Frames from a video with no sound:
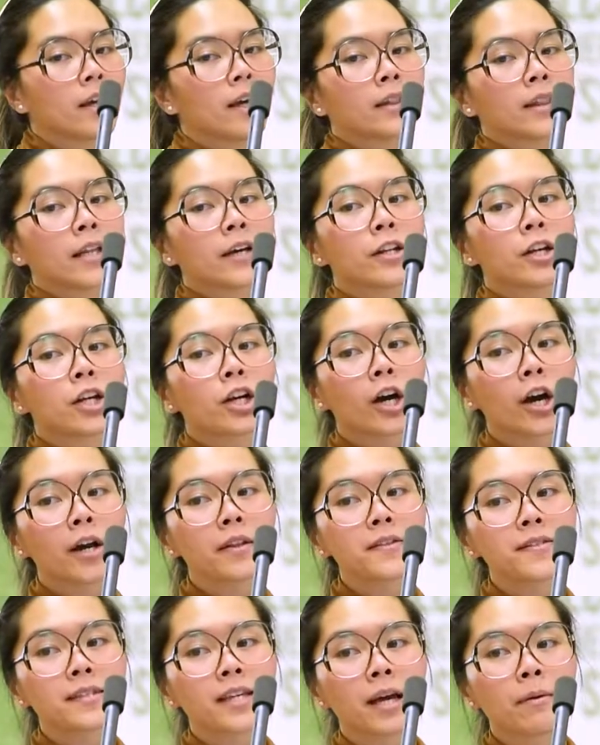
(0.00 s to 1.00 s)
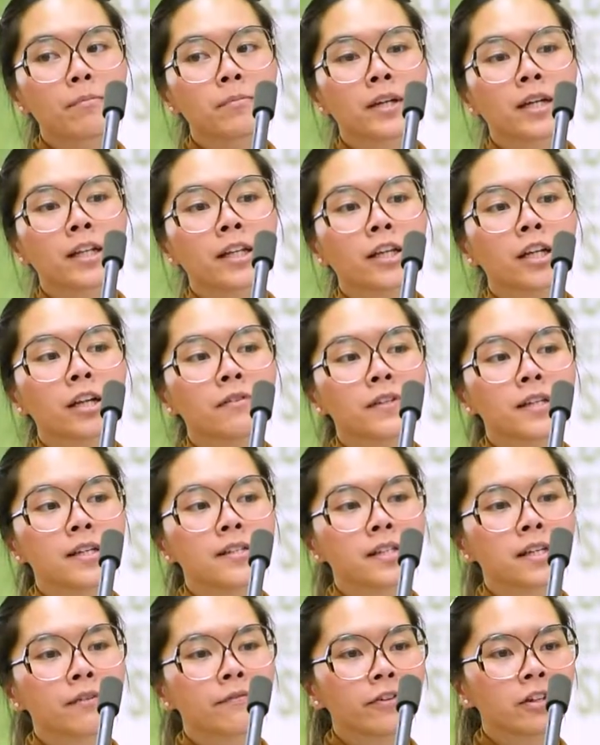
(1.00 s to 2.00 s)
Now, the concept that a lot of these
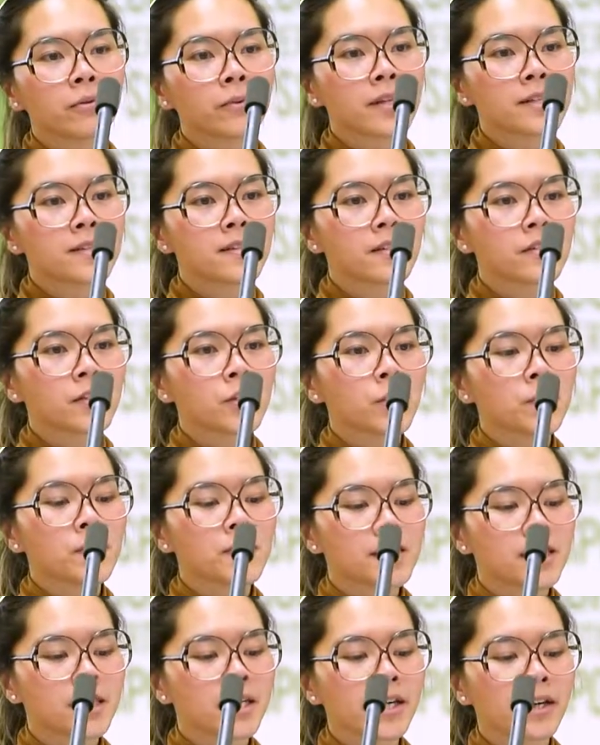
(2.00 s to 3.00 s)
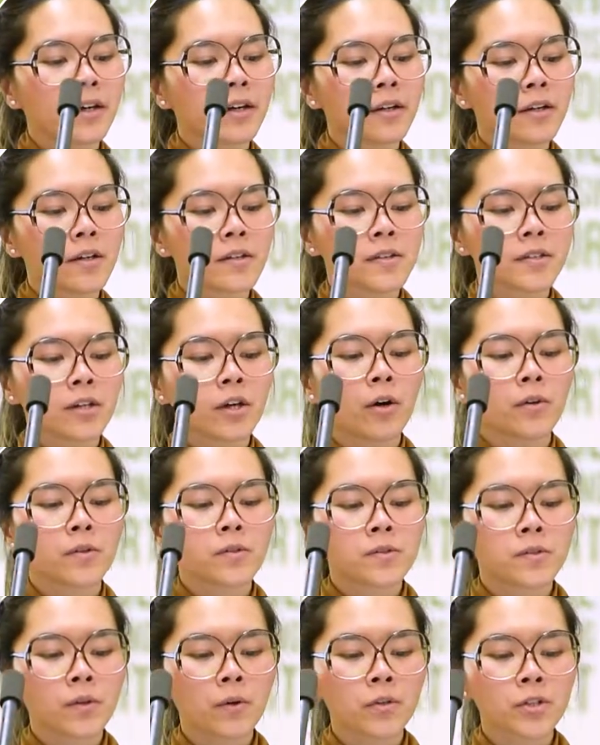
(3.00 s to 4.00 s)
influencers use here is called
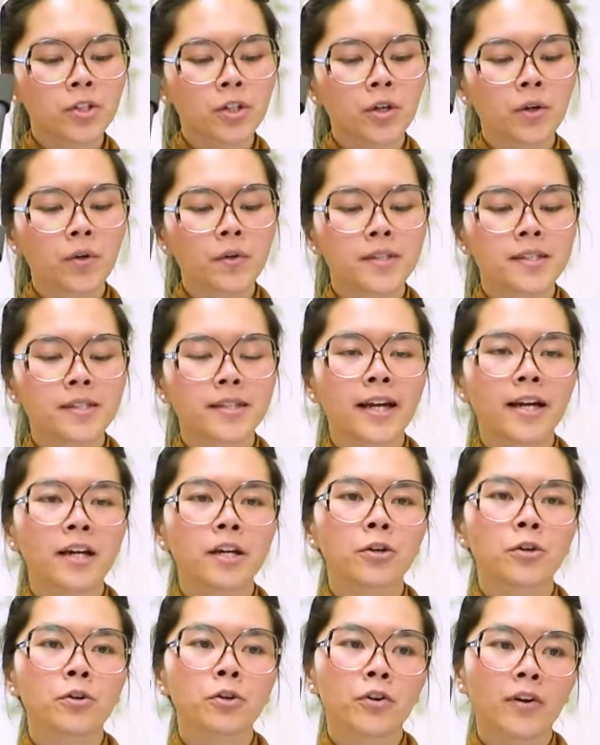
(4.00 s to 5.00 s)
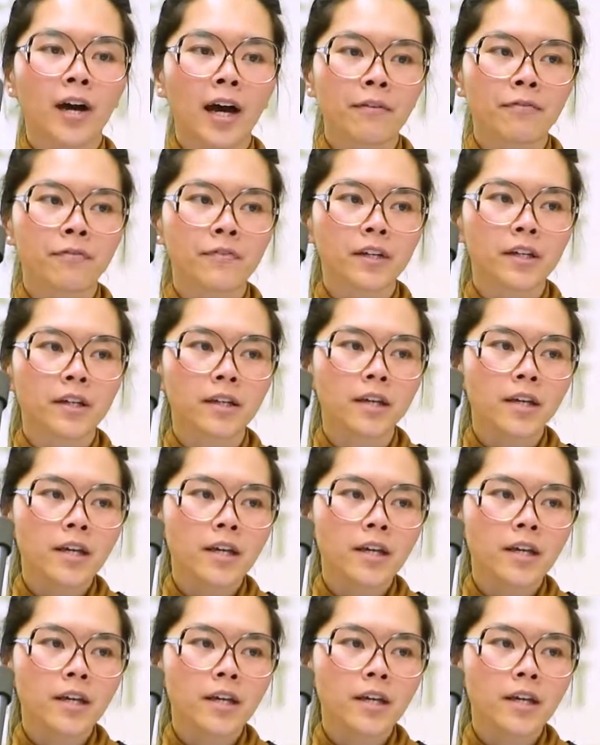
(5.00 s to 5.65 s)
social steganography.